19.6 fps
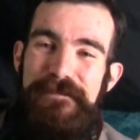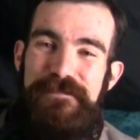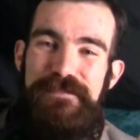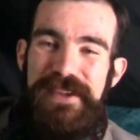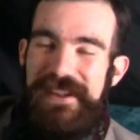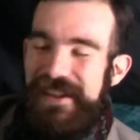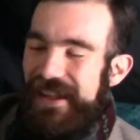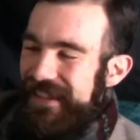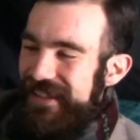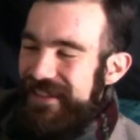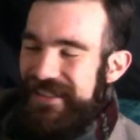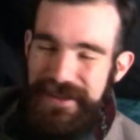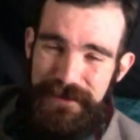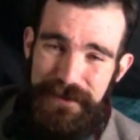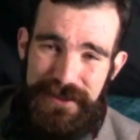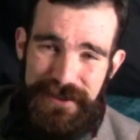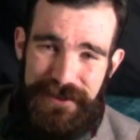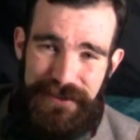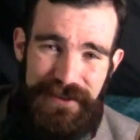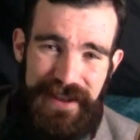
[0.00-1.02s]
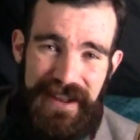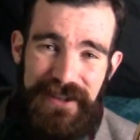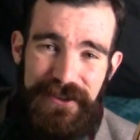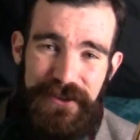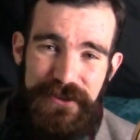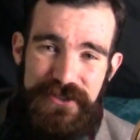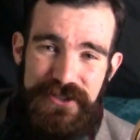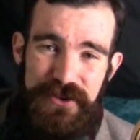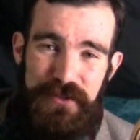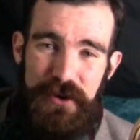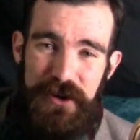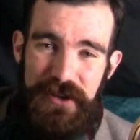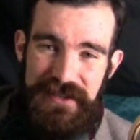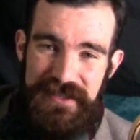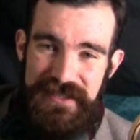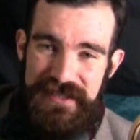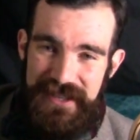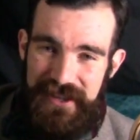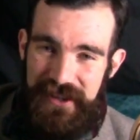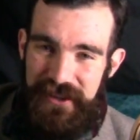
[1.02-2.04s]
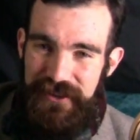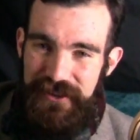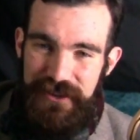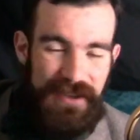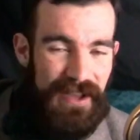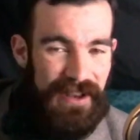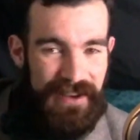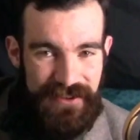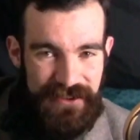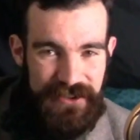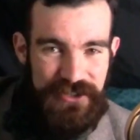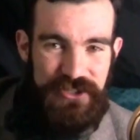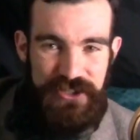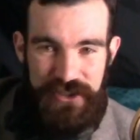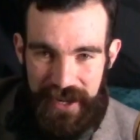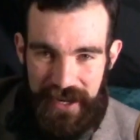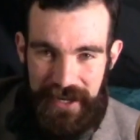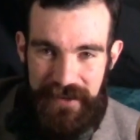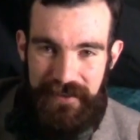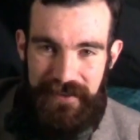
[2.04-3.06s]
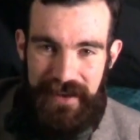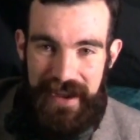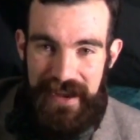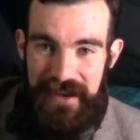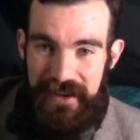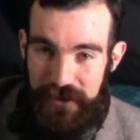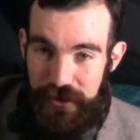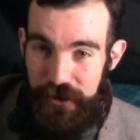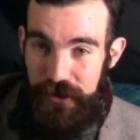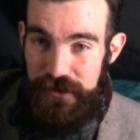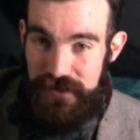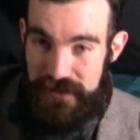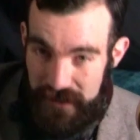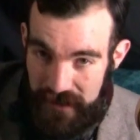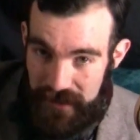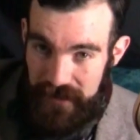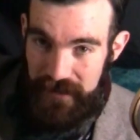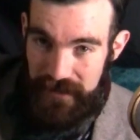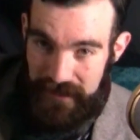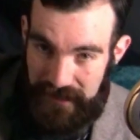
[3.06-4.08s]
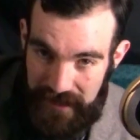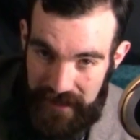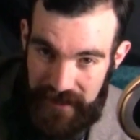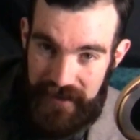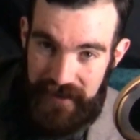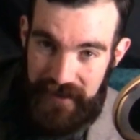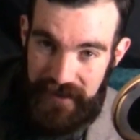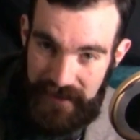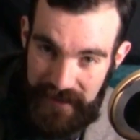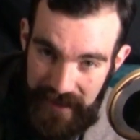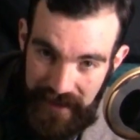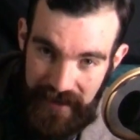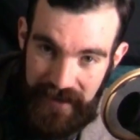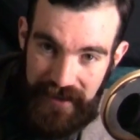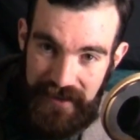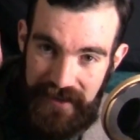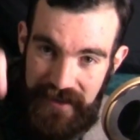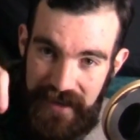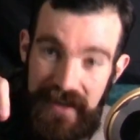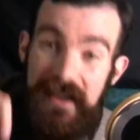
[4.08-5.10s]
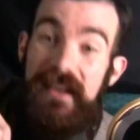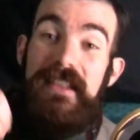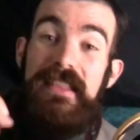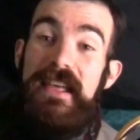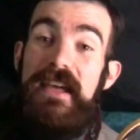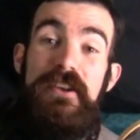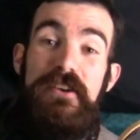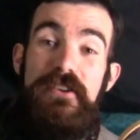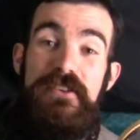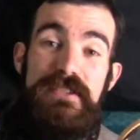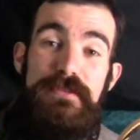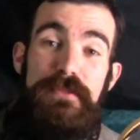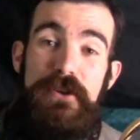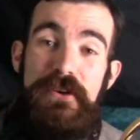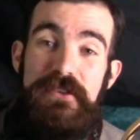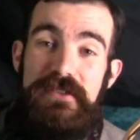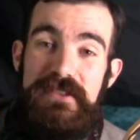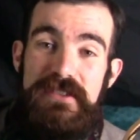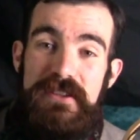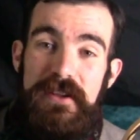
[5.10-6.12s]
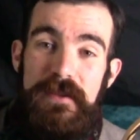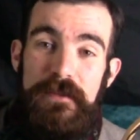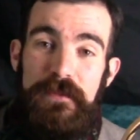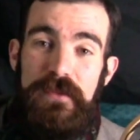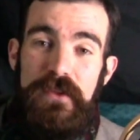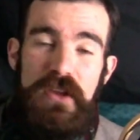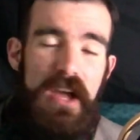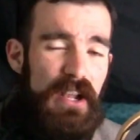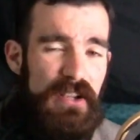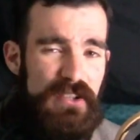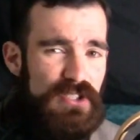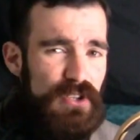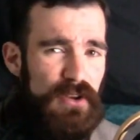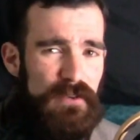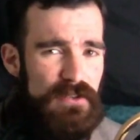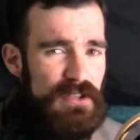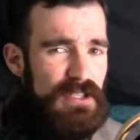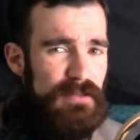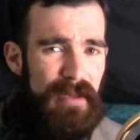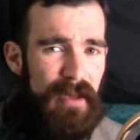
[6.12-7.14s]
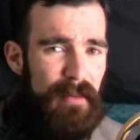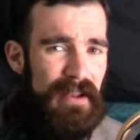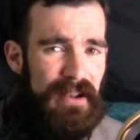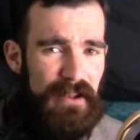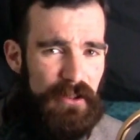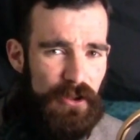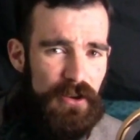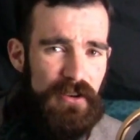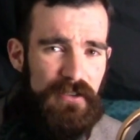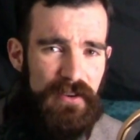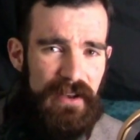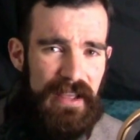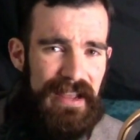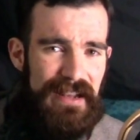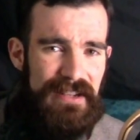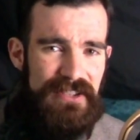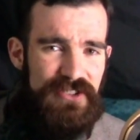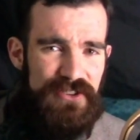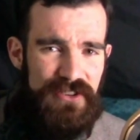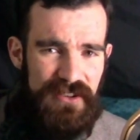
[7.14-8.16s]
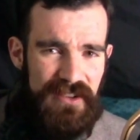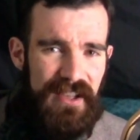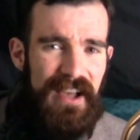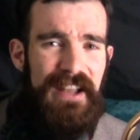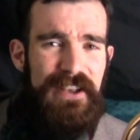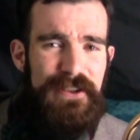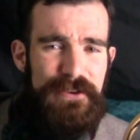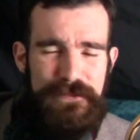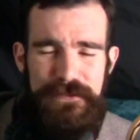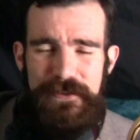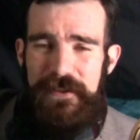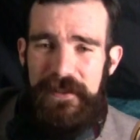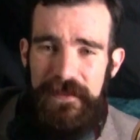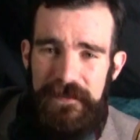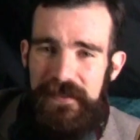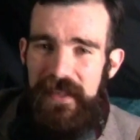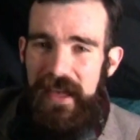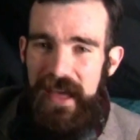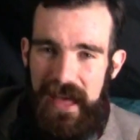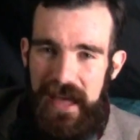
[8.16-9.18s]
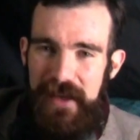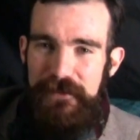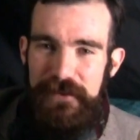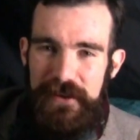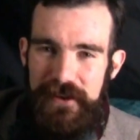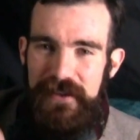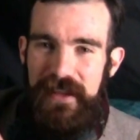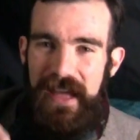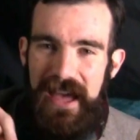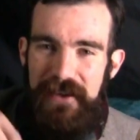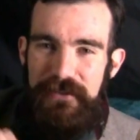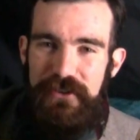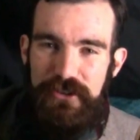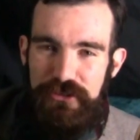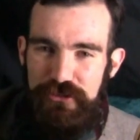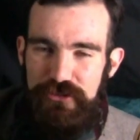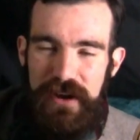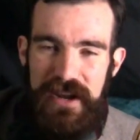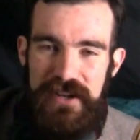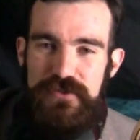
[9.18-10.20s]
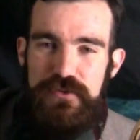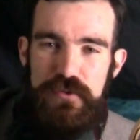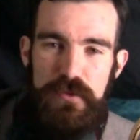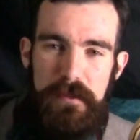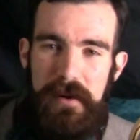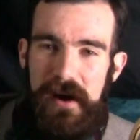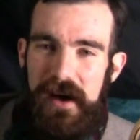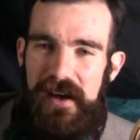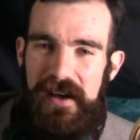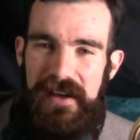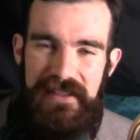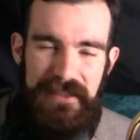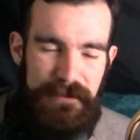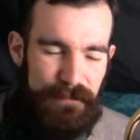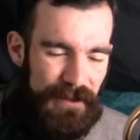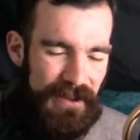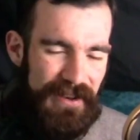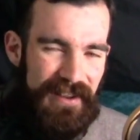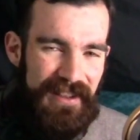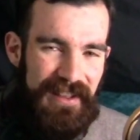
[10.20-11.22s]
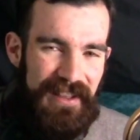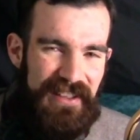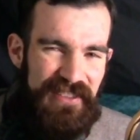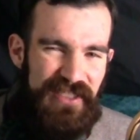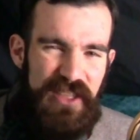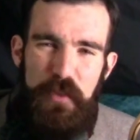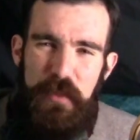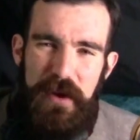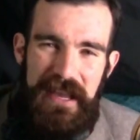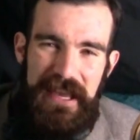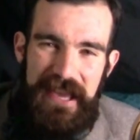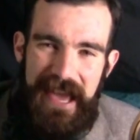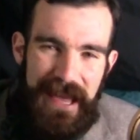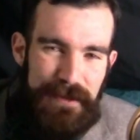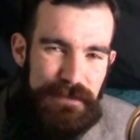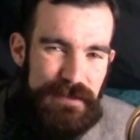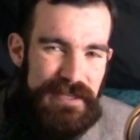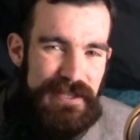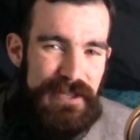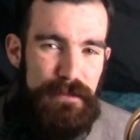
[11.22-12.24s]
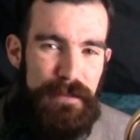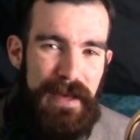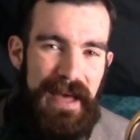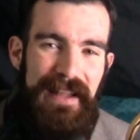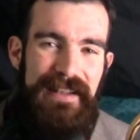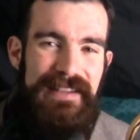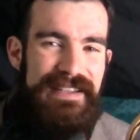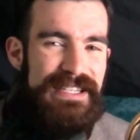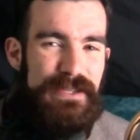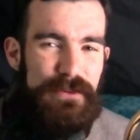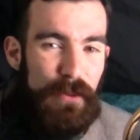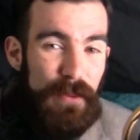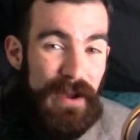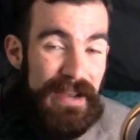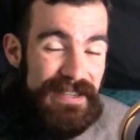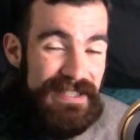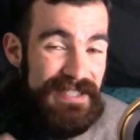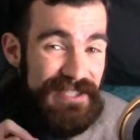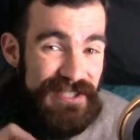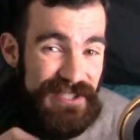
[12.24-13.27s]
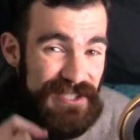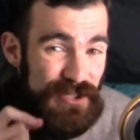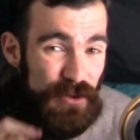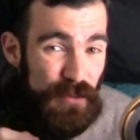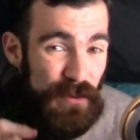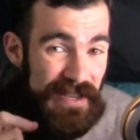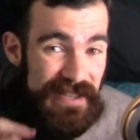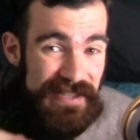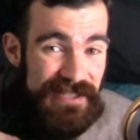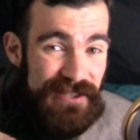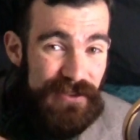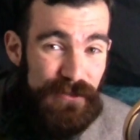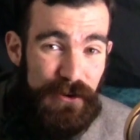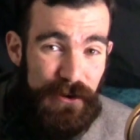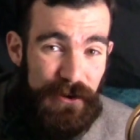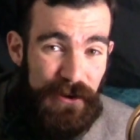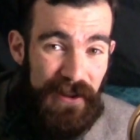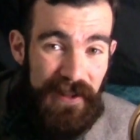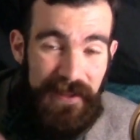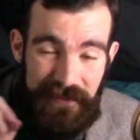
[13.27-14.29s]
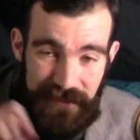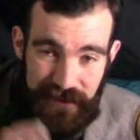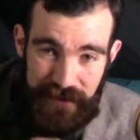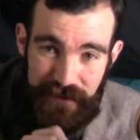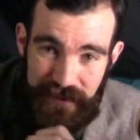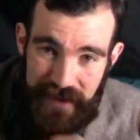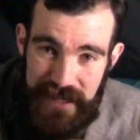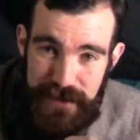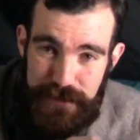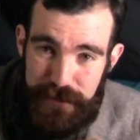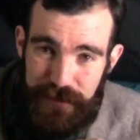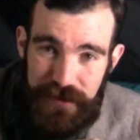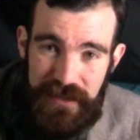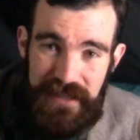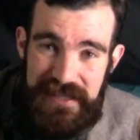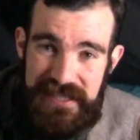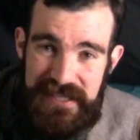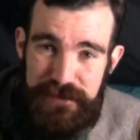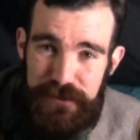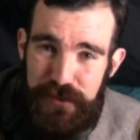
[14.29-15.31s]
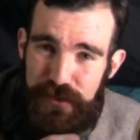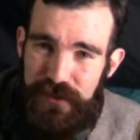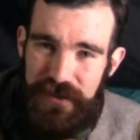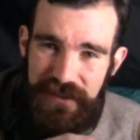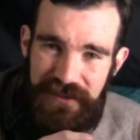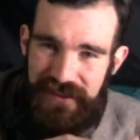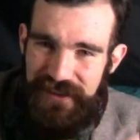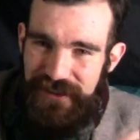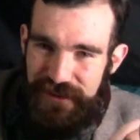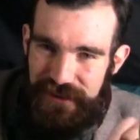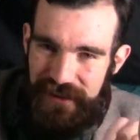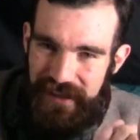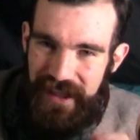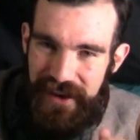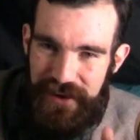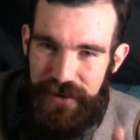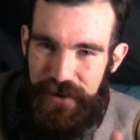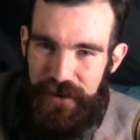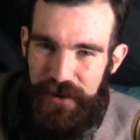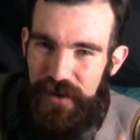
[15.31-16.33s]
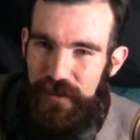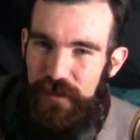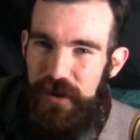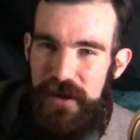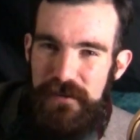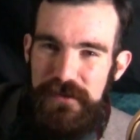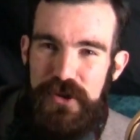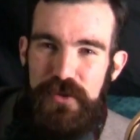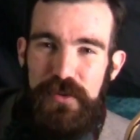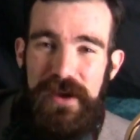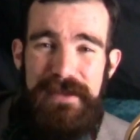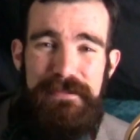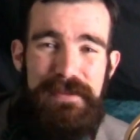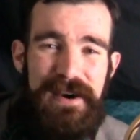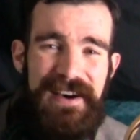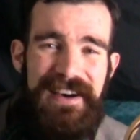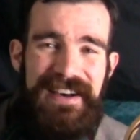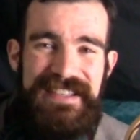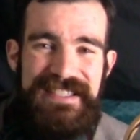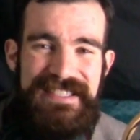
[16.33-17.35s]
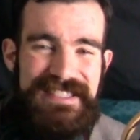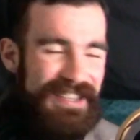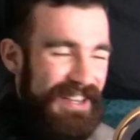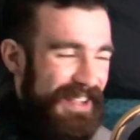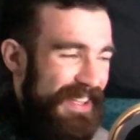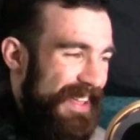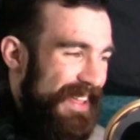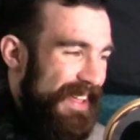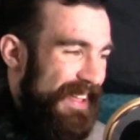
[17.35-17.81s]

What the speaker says: But the thing with the grenade launcher was, you shoot out a grenade, it goes dink, dink, dink, and then it explodes. And so if you spam out a lot of grenades, you can kind of have a gradual path, but there were gaps in the patterns. There were ways to squeeze through. The grenades were really small and you could kind of worm your way past.